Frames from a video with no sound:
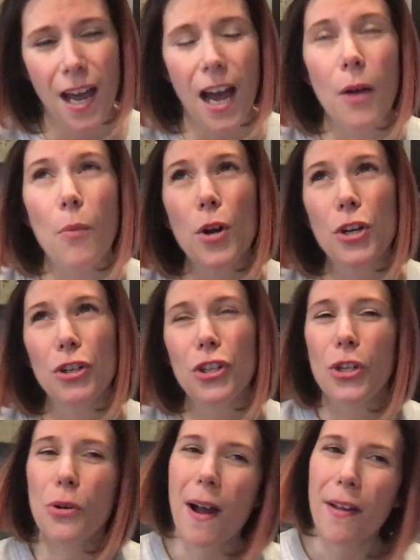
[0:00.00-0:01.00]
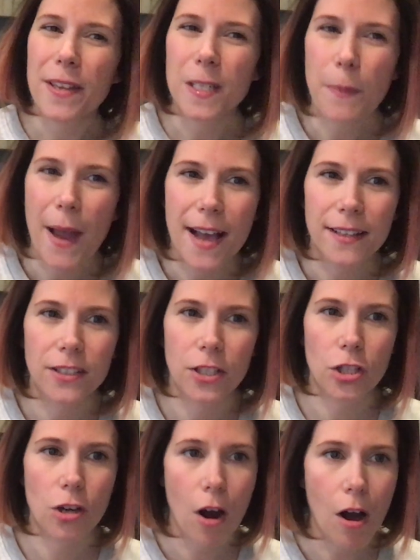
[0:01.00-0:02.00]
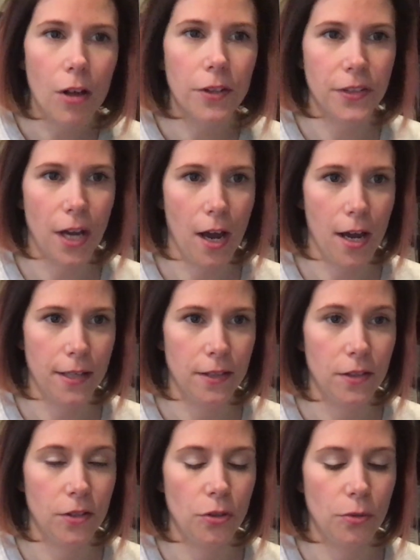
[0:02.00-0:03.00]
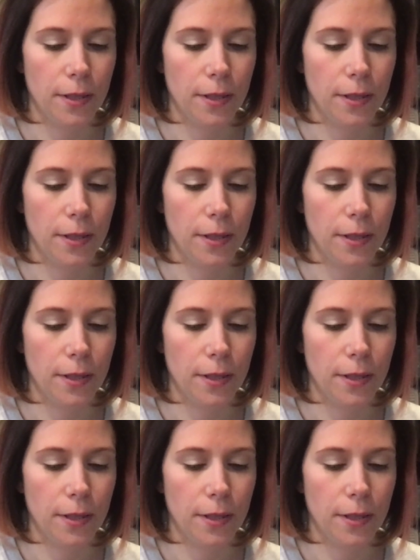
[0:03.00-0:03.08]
I wonder, too, how this passage calls us to